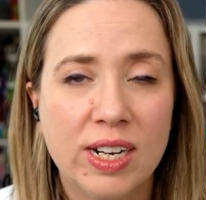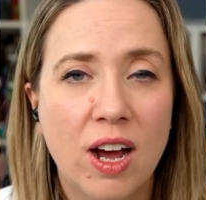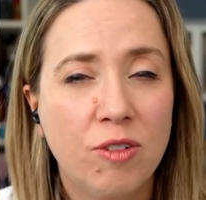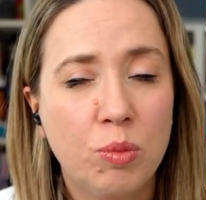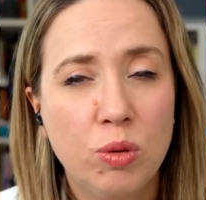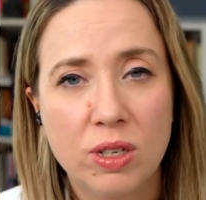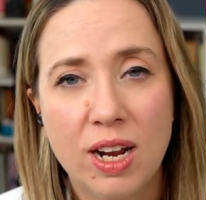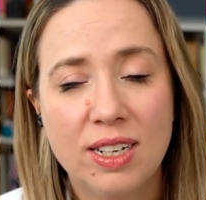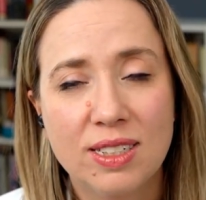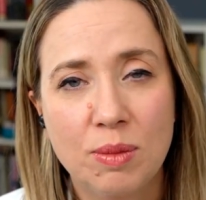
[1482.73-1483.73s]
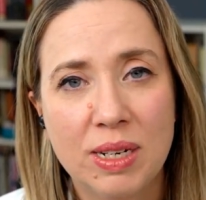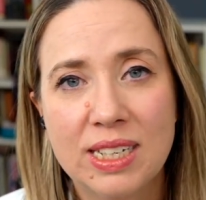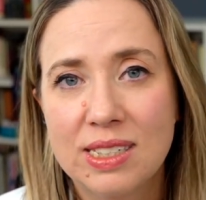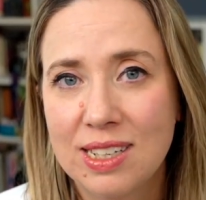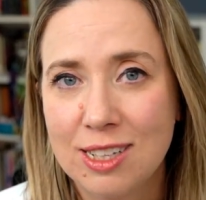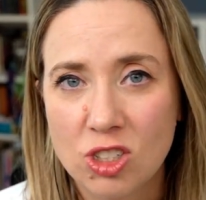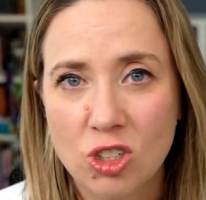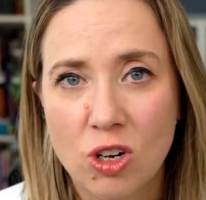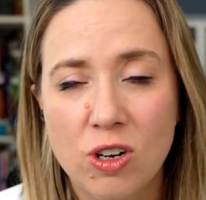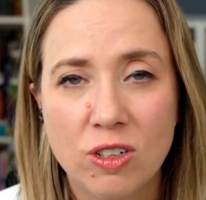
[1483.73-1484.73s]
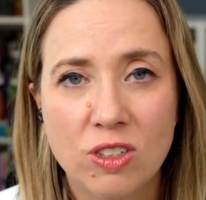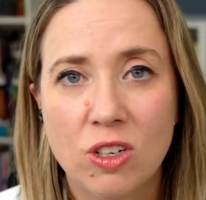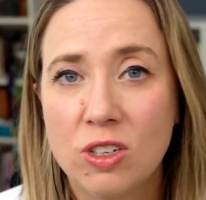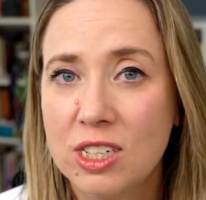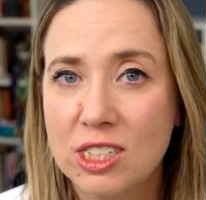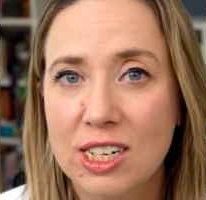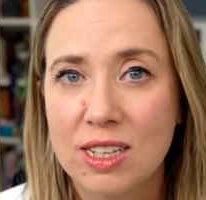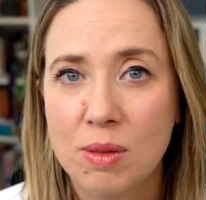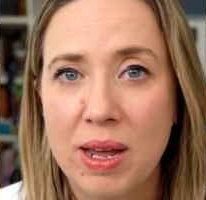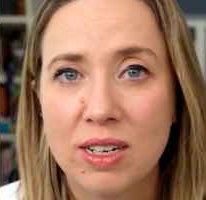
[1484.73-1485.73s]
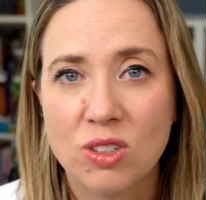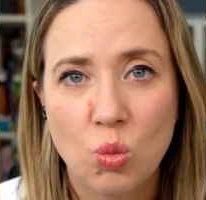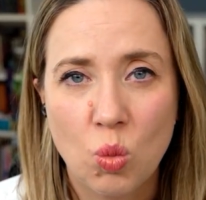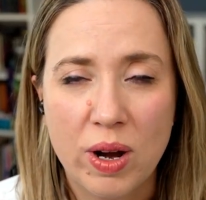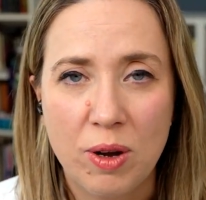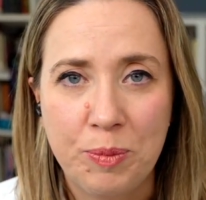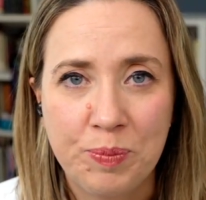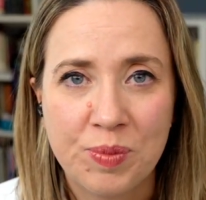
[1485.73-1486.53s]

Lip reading: I've put some links in the show notes so you can check them out as well.